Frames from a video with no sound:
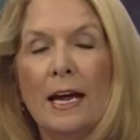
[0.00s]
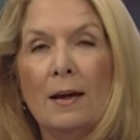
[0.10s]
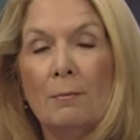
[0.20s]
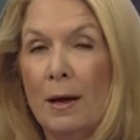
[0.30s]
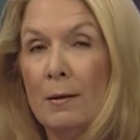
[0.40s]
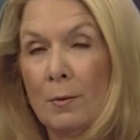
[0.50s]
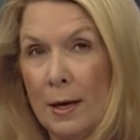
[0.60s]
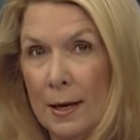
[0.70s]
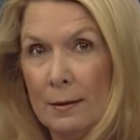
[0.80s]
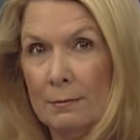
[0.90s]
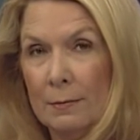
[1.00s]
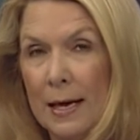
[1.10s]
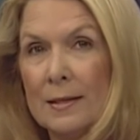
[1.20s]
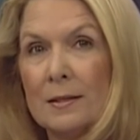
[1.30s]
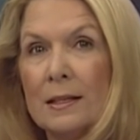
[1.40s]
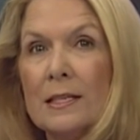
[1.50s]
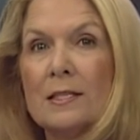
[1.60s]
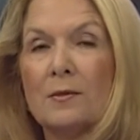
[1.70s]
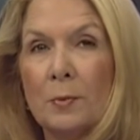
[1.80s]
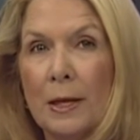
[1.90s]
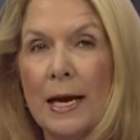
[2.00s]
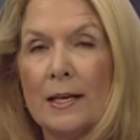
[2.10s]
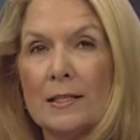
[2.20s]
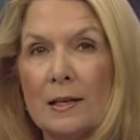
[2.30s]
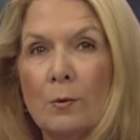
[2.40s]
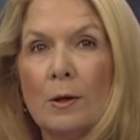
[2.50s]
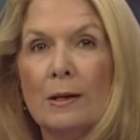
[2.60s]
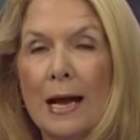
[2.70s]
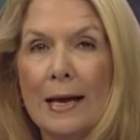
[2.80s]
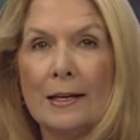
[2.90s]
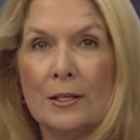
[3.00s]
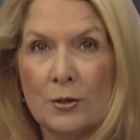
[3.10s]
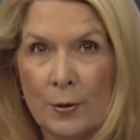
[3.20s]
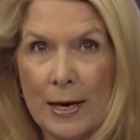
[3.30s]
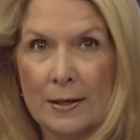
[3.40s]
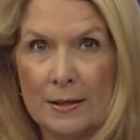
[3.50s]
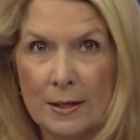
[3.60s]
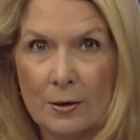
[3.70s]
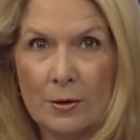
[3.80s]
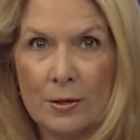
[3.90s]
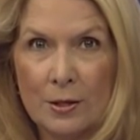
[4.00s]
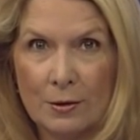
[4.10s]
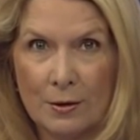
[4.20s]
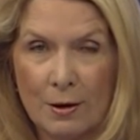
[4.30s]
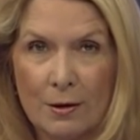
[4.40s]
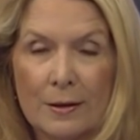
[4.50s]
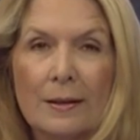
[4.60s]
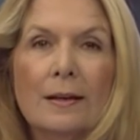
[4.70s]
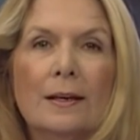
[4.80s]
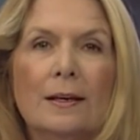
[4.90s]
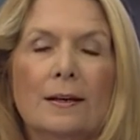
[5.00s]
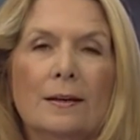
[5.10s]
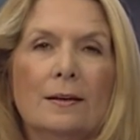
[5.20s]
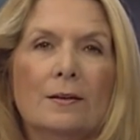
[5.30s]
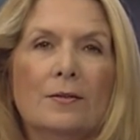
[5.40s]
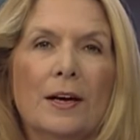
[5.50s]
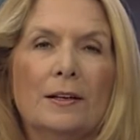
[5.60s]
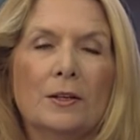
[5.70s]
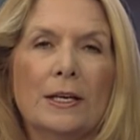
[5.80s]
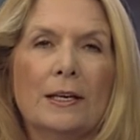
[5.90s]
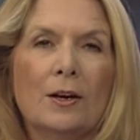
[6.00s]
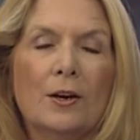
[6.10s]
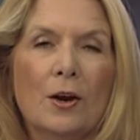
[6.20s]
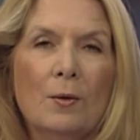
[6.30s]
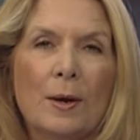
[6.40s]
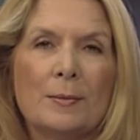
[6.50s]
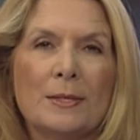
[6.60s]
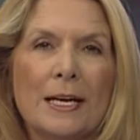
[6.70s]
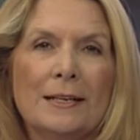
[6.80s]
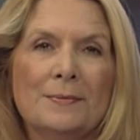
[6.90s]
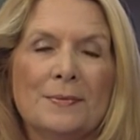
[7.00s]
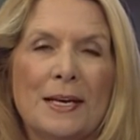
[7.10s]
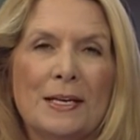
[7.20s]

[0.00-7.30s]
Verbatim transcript: and Game, by the way, has a list of plants that will not attract deer to your garden. You can find a link on our website,